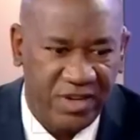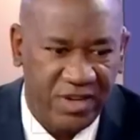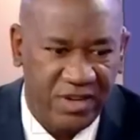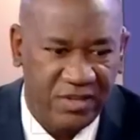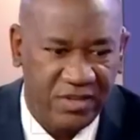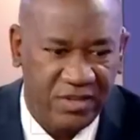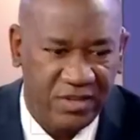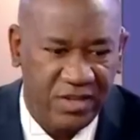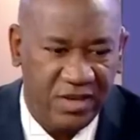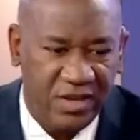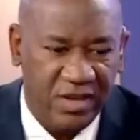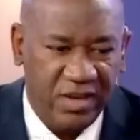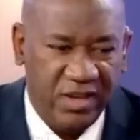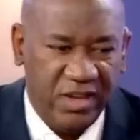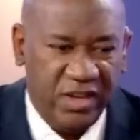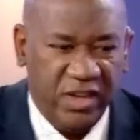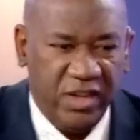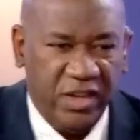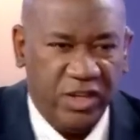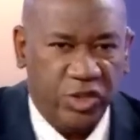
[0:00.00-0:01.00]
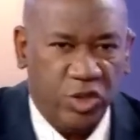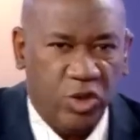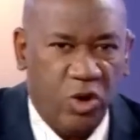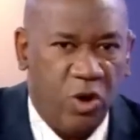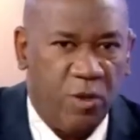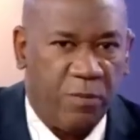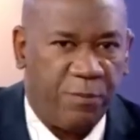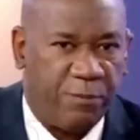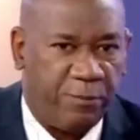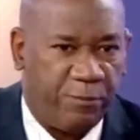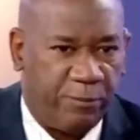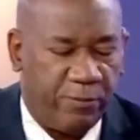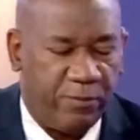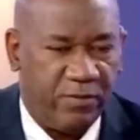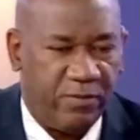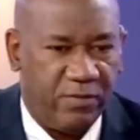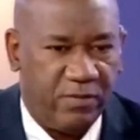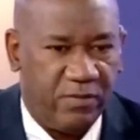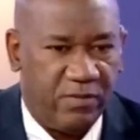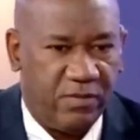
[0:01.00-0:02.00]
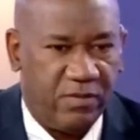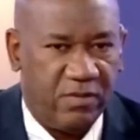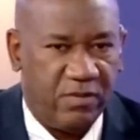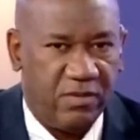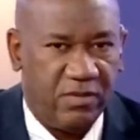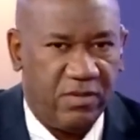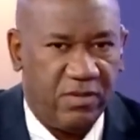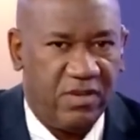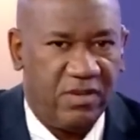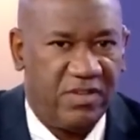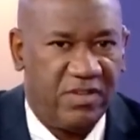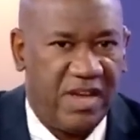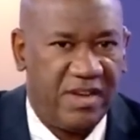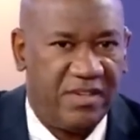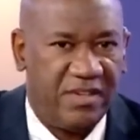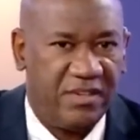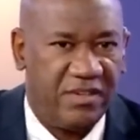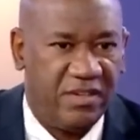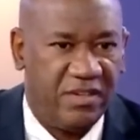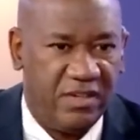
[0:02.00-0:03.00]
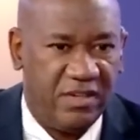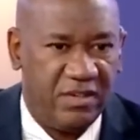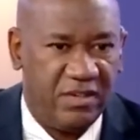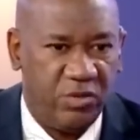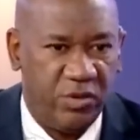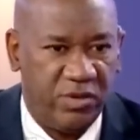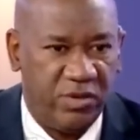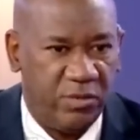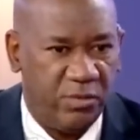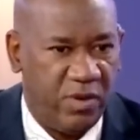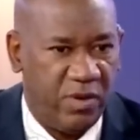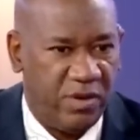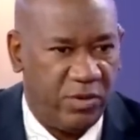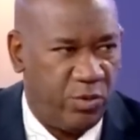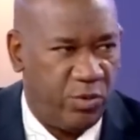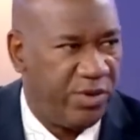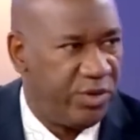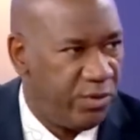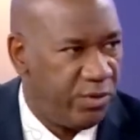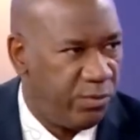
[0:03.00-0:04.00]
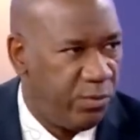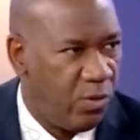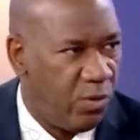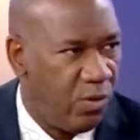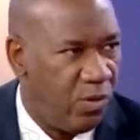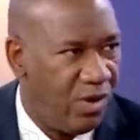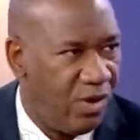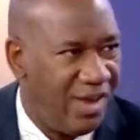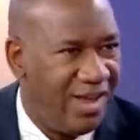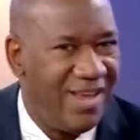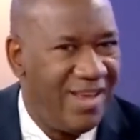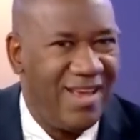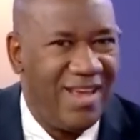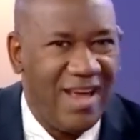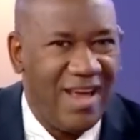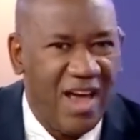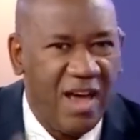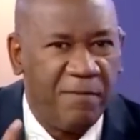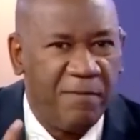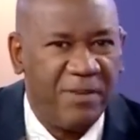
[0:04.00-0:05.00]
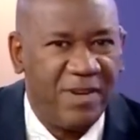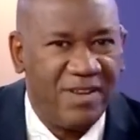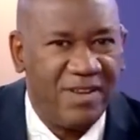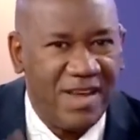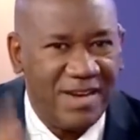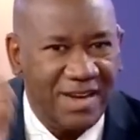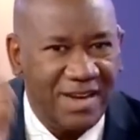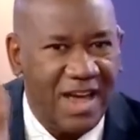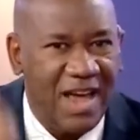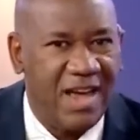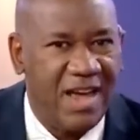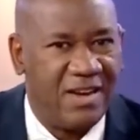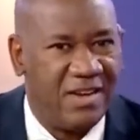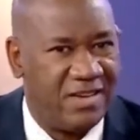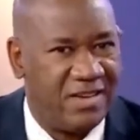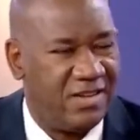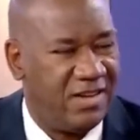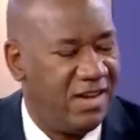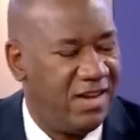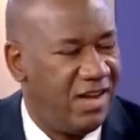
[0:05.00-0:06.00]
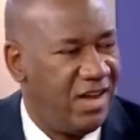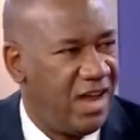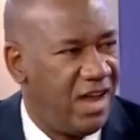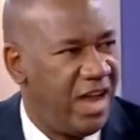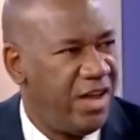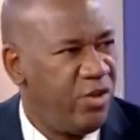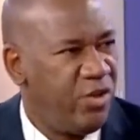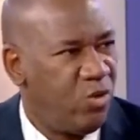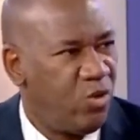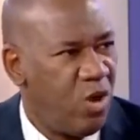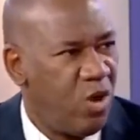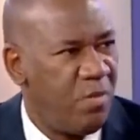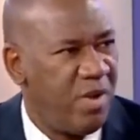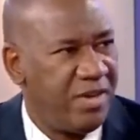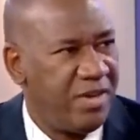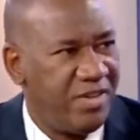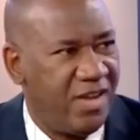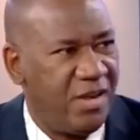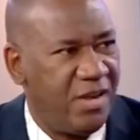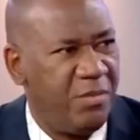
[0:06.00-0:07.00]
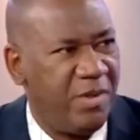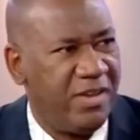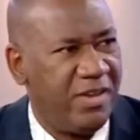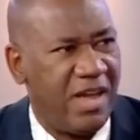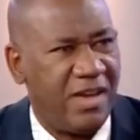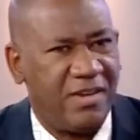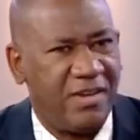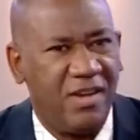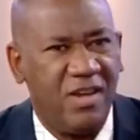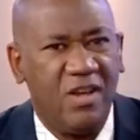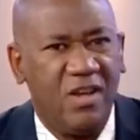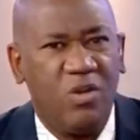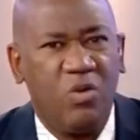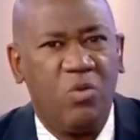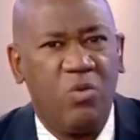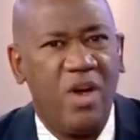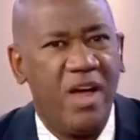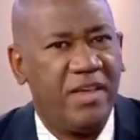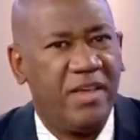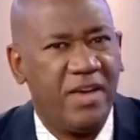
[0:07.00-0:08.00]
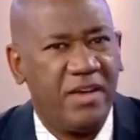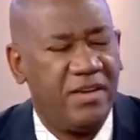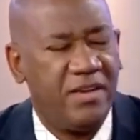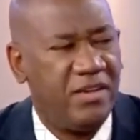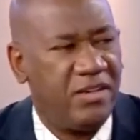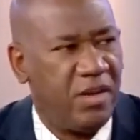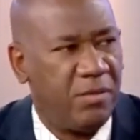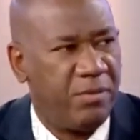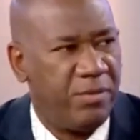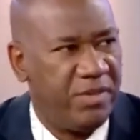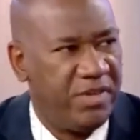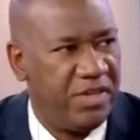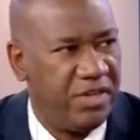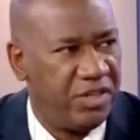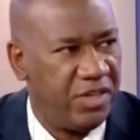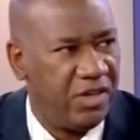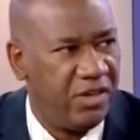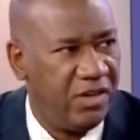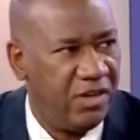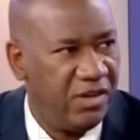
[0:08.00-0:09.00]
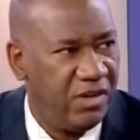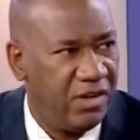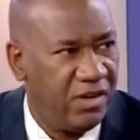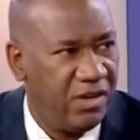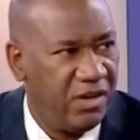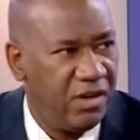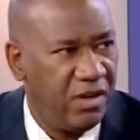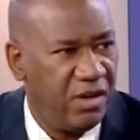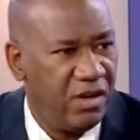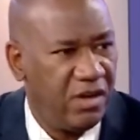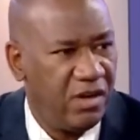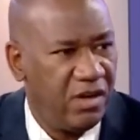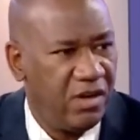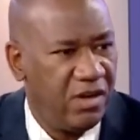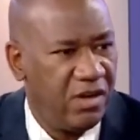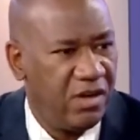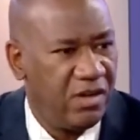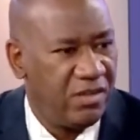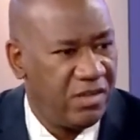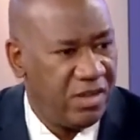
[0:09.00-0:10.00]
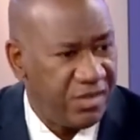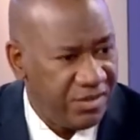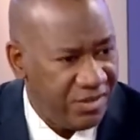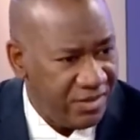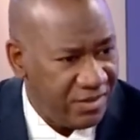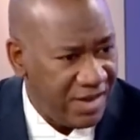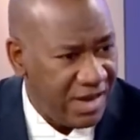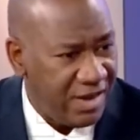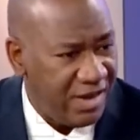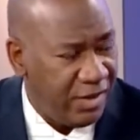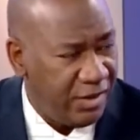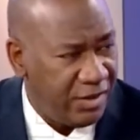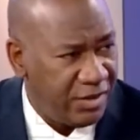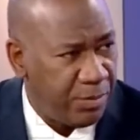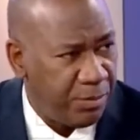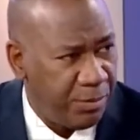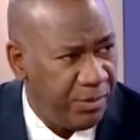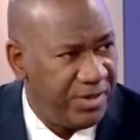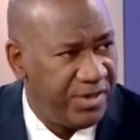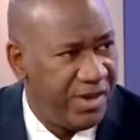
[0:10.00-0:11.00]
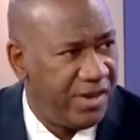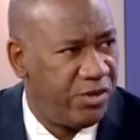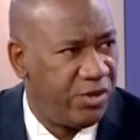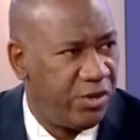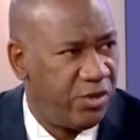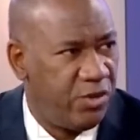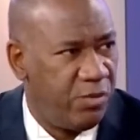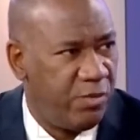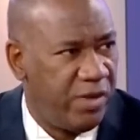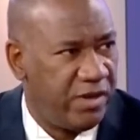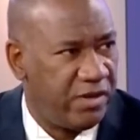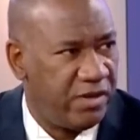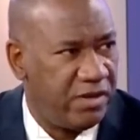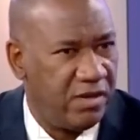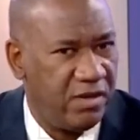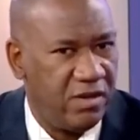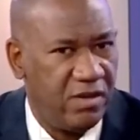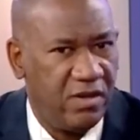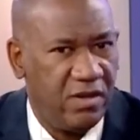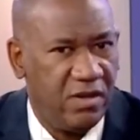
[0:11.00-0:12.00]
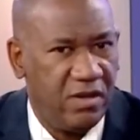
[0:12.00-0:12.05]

says each of, that is 24, after that and you come and tell me that, go and get interpretation. This is an interpreted document.